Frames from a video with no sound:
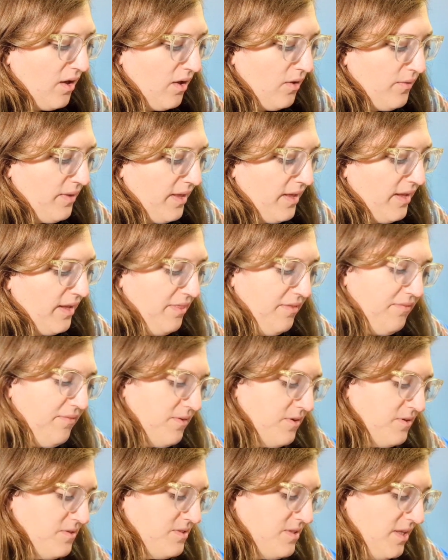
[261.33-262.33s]
Okay, and the
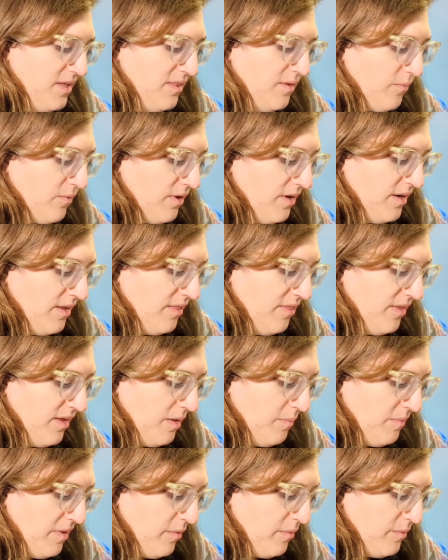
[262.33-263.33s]
first thing that we're going to think
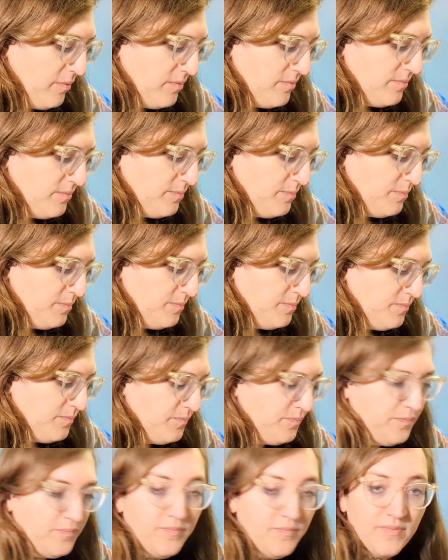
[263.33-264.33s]
about
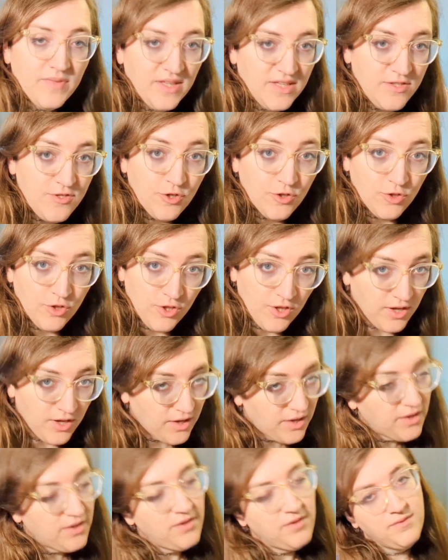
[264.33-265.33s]
is your
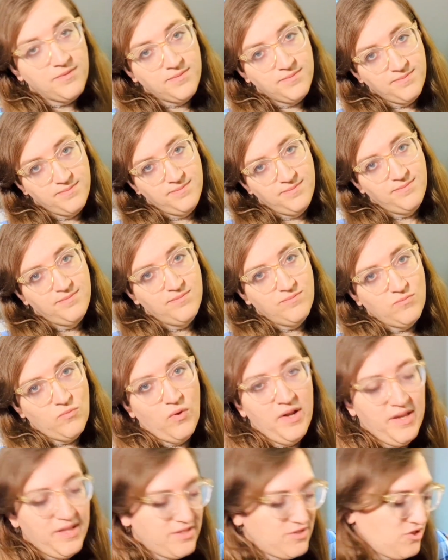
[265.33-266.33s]
look.
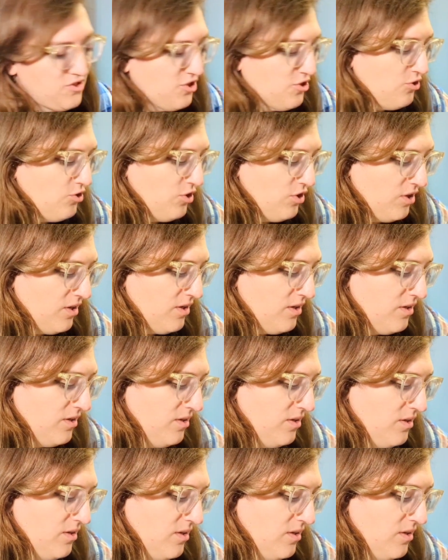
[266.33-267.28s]
What is your look?